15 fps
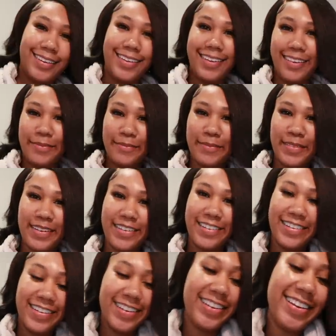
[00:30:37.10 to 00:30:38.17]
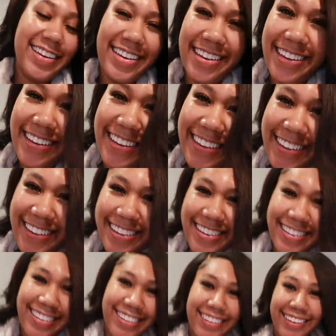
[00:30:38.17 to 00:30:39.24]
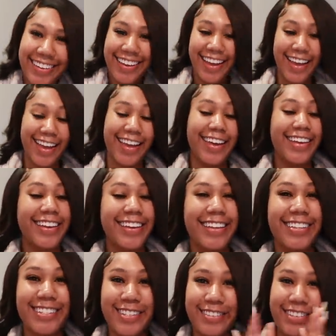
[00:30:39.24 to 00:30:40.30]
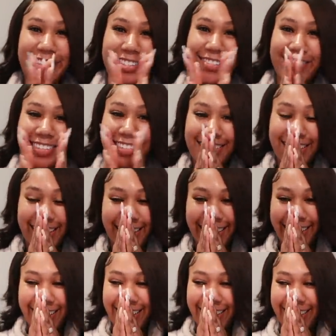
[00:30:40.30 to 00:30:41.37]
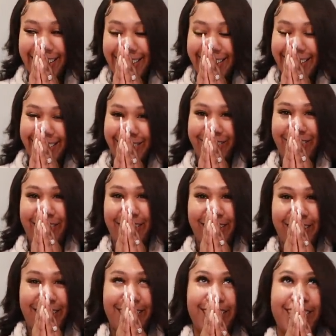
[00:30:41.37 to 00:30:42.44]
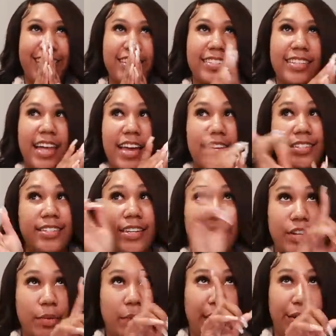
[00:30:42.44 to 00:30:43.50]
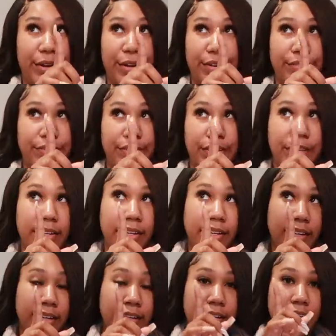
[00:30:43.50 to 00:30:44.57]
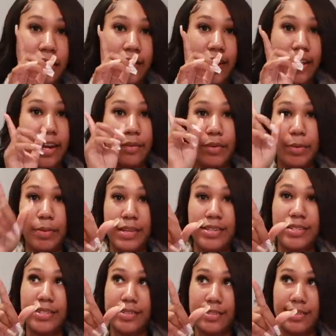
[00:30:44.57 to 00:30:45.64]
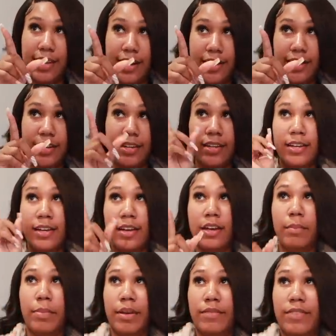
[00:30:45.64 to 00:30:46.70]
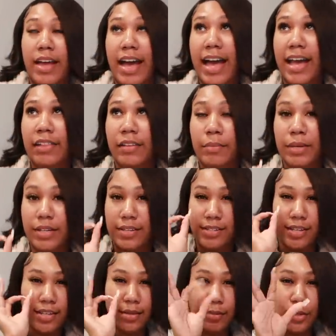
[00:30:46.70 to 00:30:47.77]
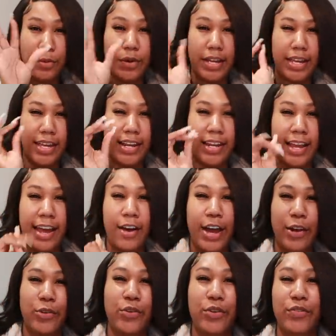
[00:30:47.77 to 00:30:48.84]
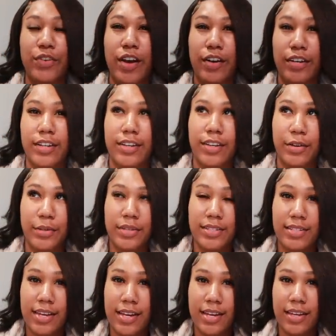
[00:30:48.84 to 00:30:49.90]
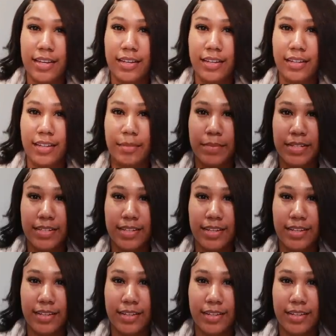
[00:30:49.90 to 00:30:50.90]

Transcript: Good morning. It is Christmas Eve. This light is getting on my nerve. I gotta replace this light above the island because it keeps going in and out. I don't know if y'all can notice that. Let me see.